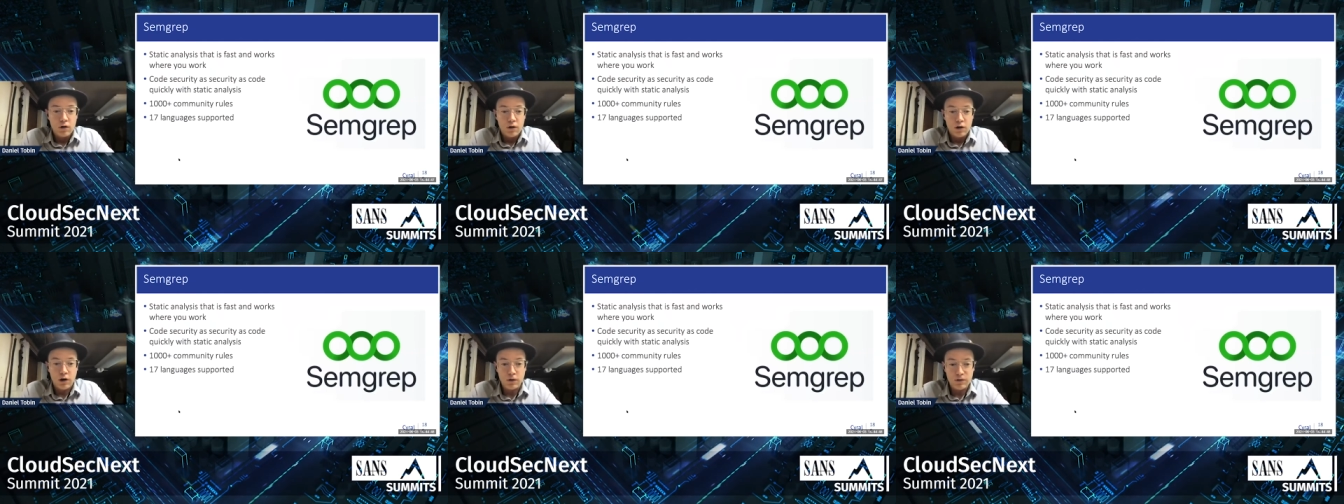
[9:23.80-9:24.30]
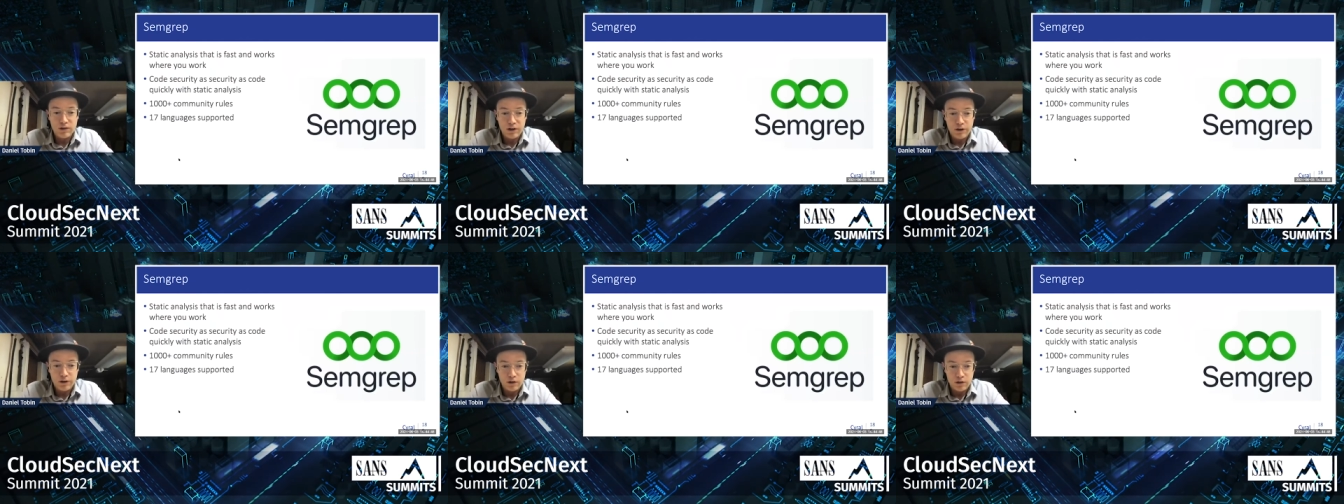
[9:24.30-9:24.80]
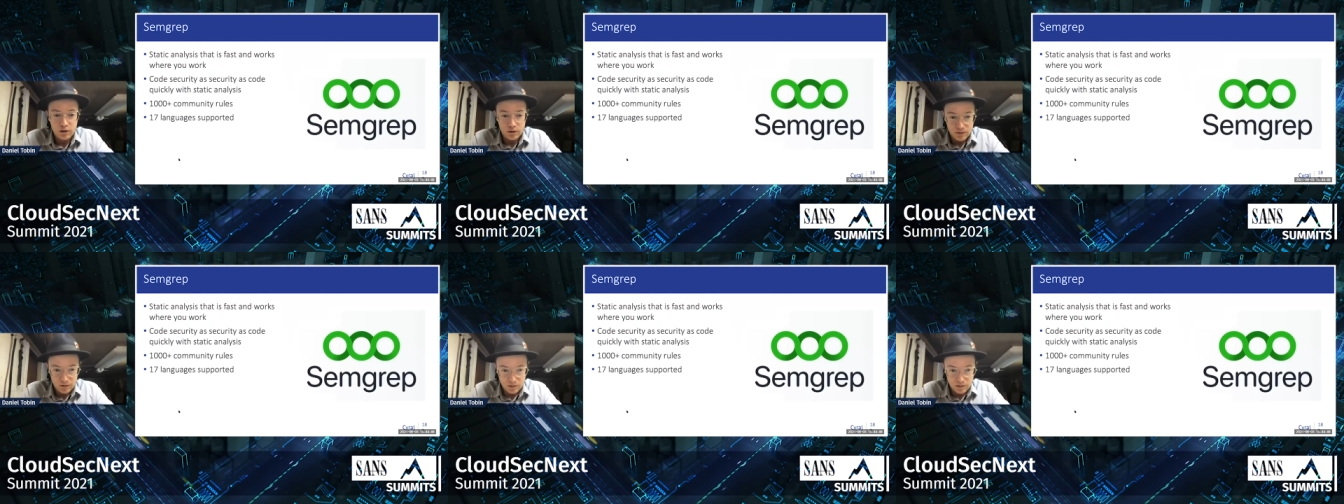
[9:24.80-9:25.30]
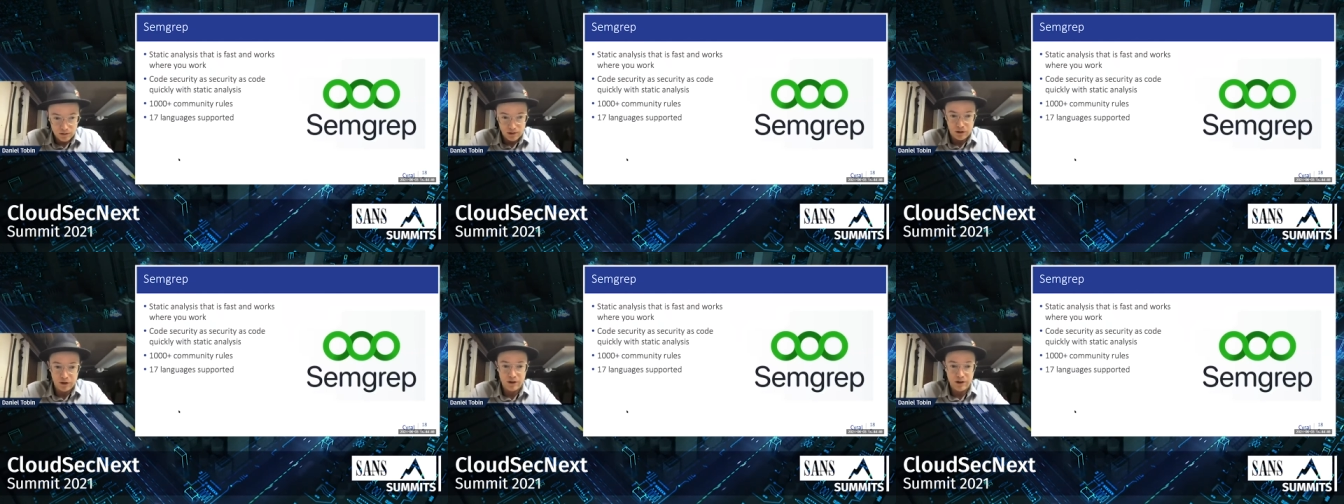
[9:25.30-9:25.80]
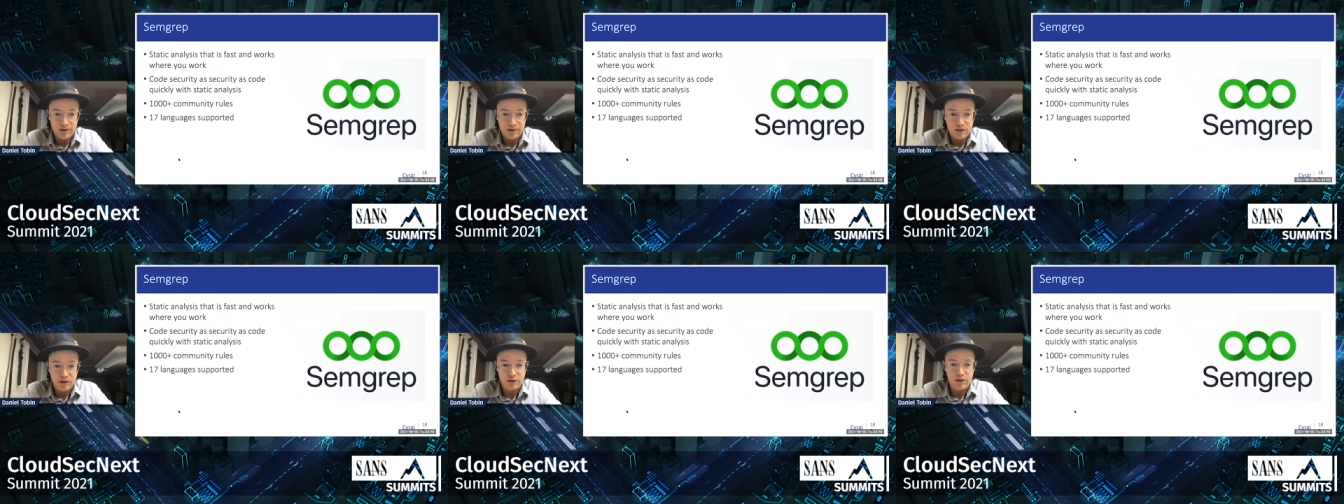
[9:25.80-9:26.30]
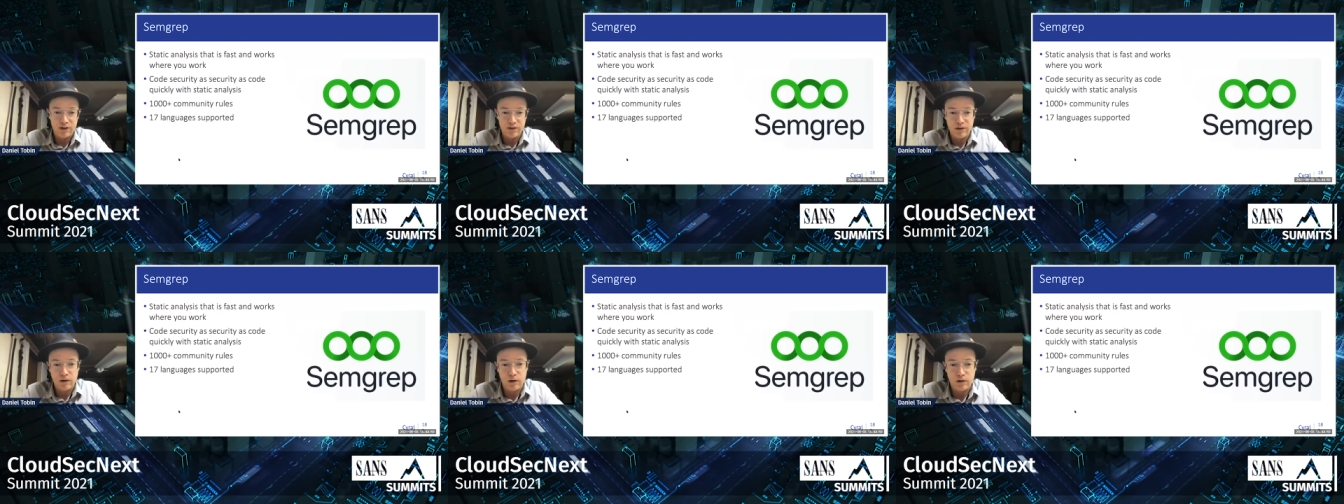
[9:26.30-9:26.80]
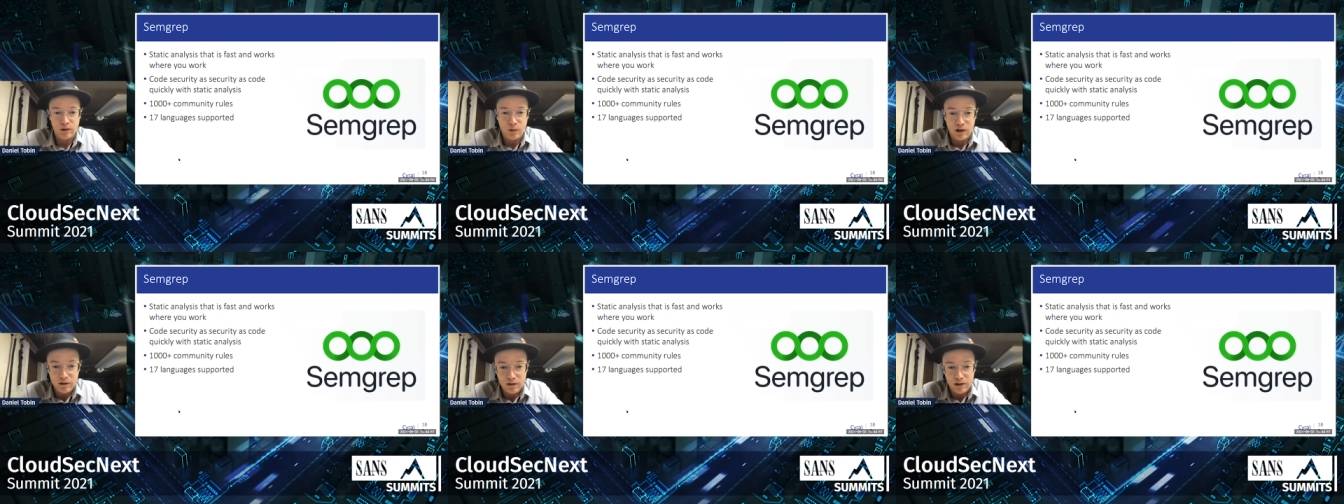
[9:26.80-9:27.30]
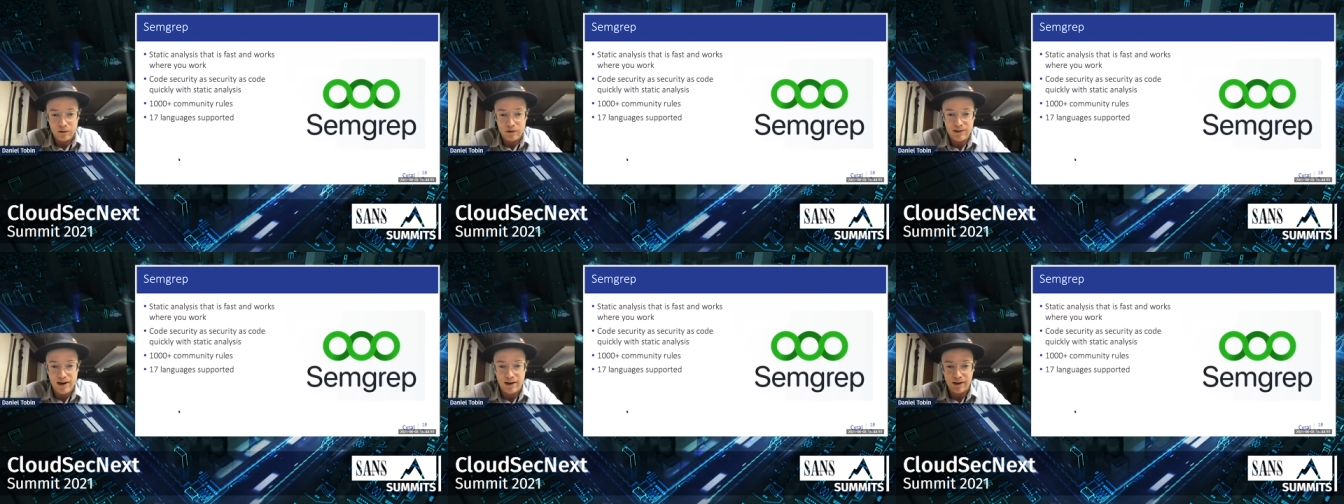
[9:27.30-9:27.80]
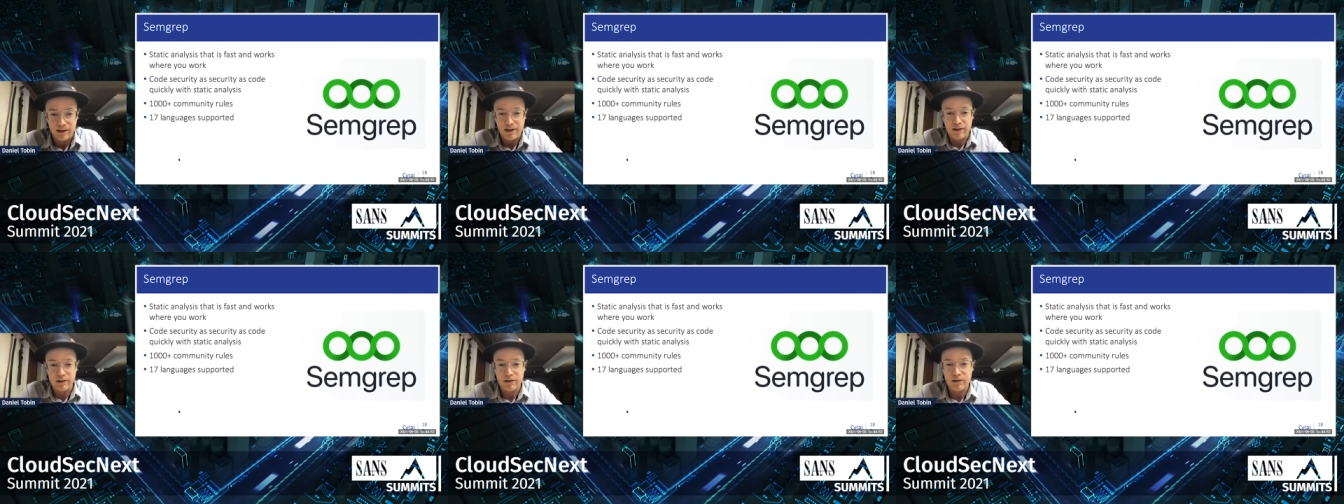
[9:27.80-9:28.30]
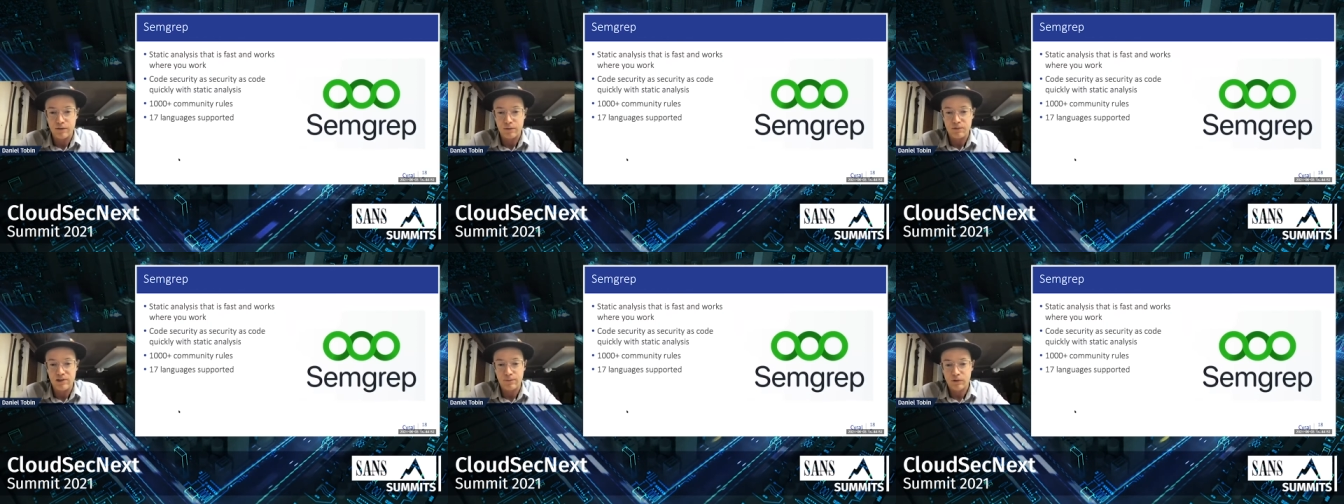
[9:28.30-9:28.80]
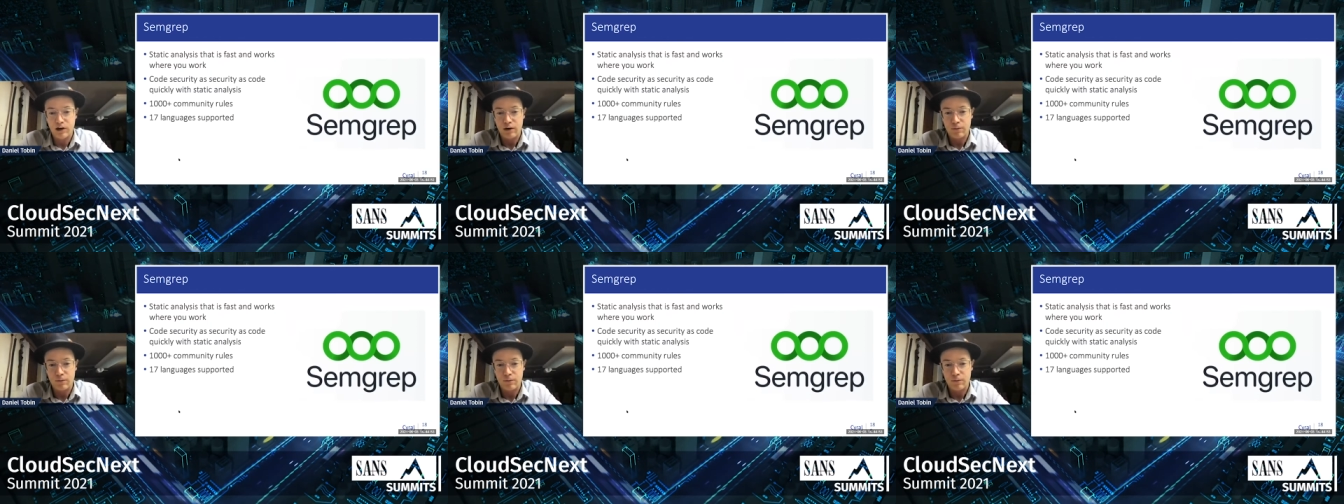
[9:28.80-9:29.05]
Code secure, security as security is code quickly with static analysis from Semgrep.